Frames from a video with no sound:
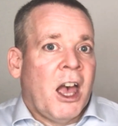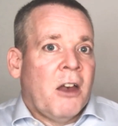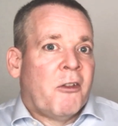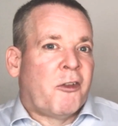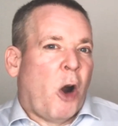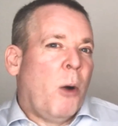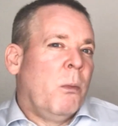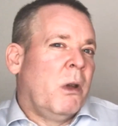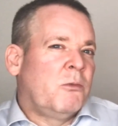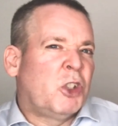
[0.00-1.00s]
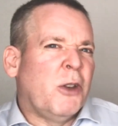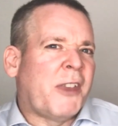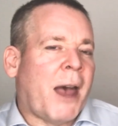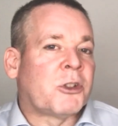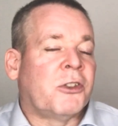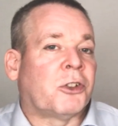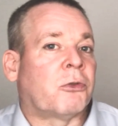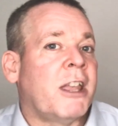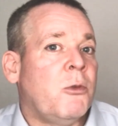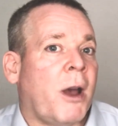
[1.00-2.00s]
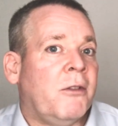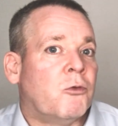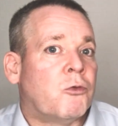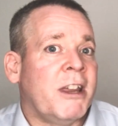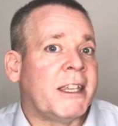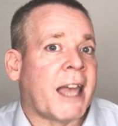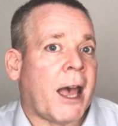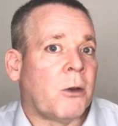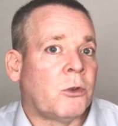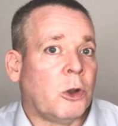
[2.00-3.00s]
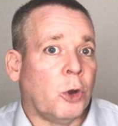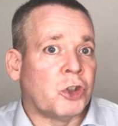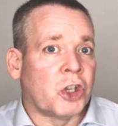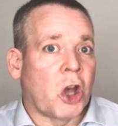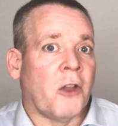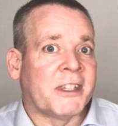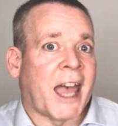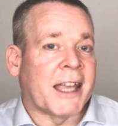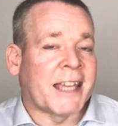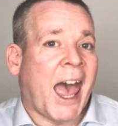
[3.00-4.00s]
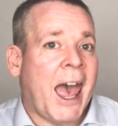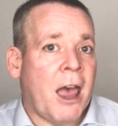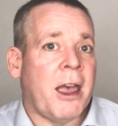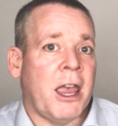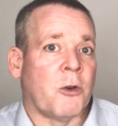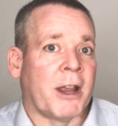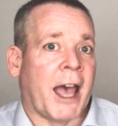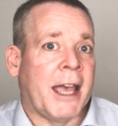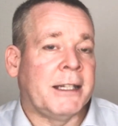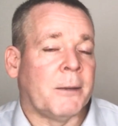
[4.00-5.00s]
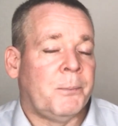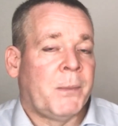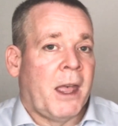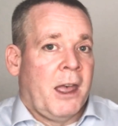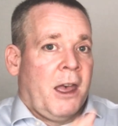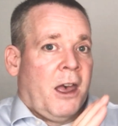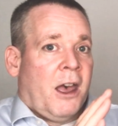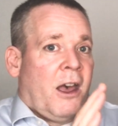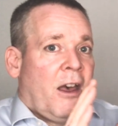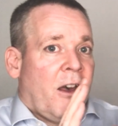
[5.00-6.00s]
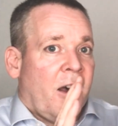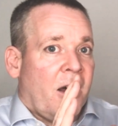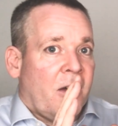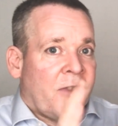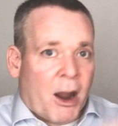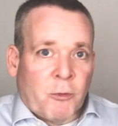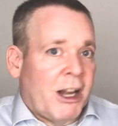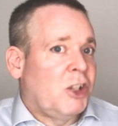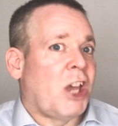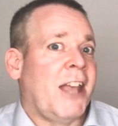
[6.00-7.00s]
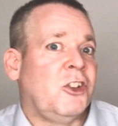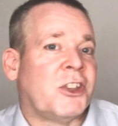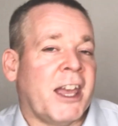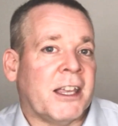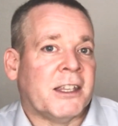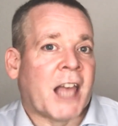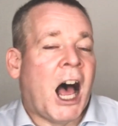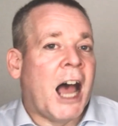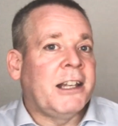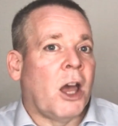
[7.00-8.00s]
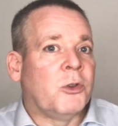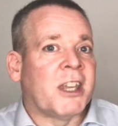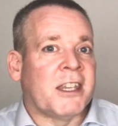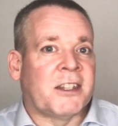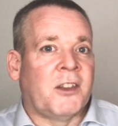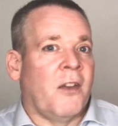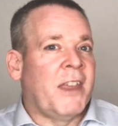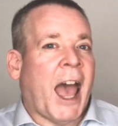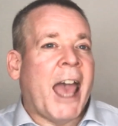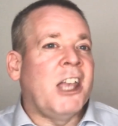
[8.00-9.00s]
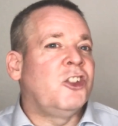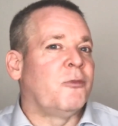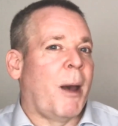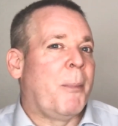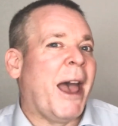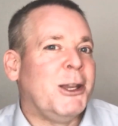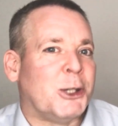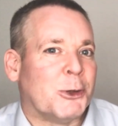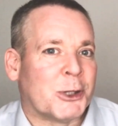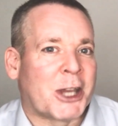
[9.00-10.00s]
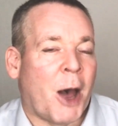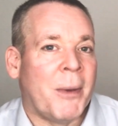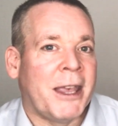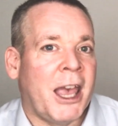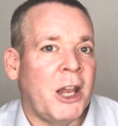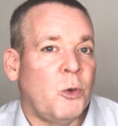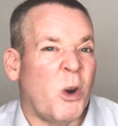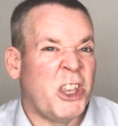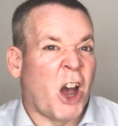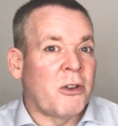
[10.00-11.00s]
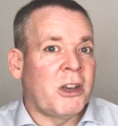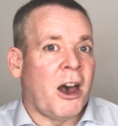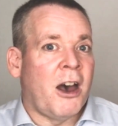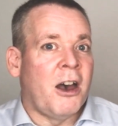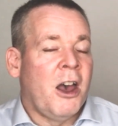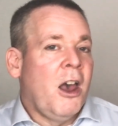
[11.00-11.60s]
from 2003, when ReSound launched the Contact Air hearing aid. That really changed things. I noticed that the age of my patients coming in were younger.